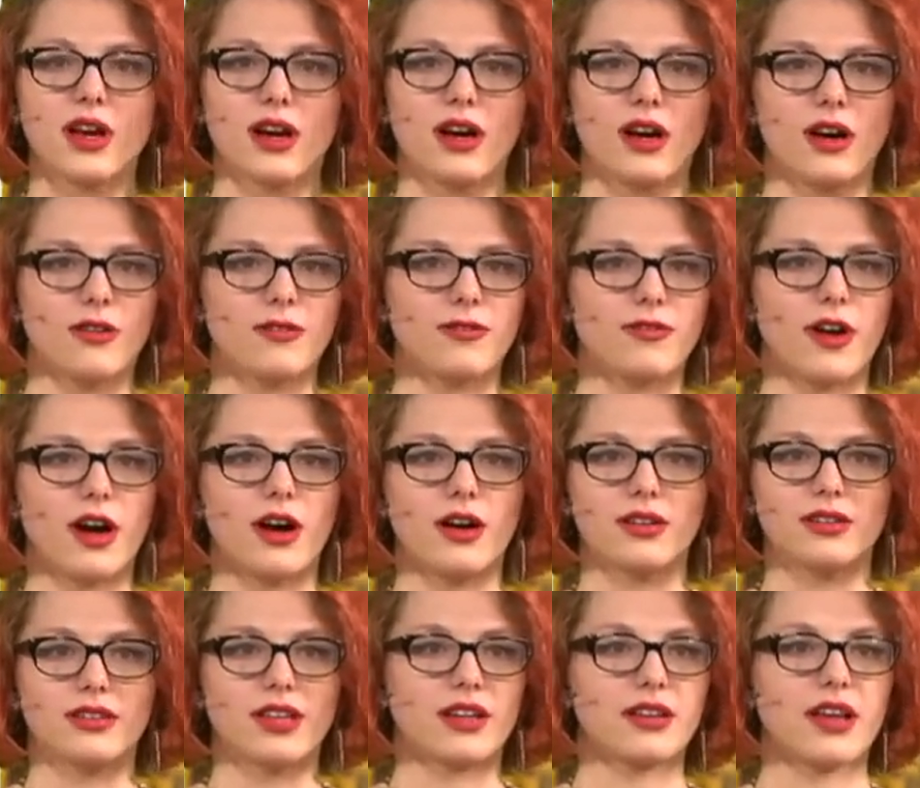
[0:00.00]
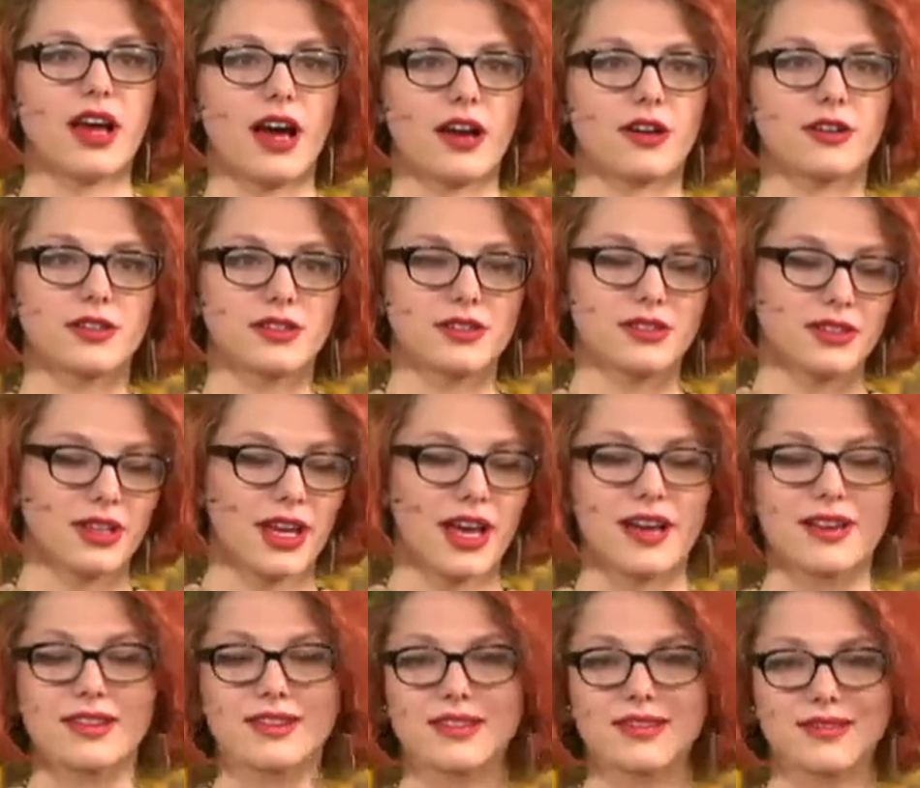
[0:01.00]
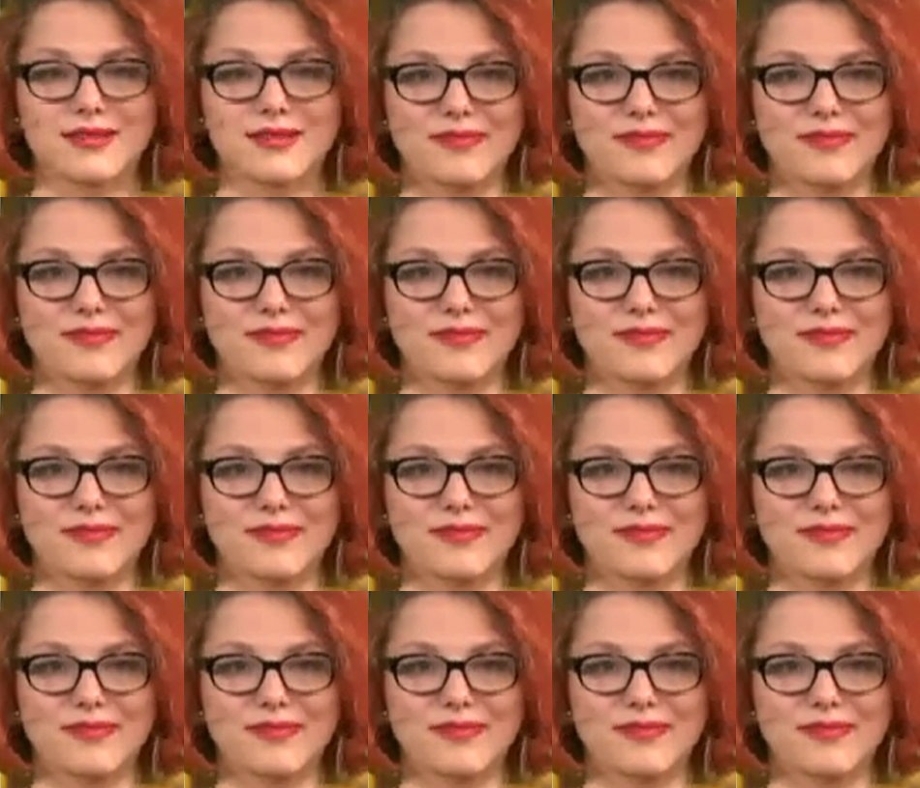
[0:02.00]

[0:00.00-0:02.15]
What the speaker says: of that art has.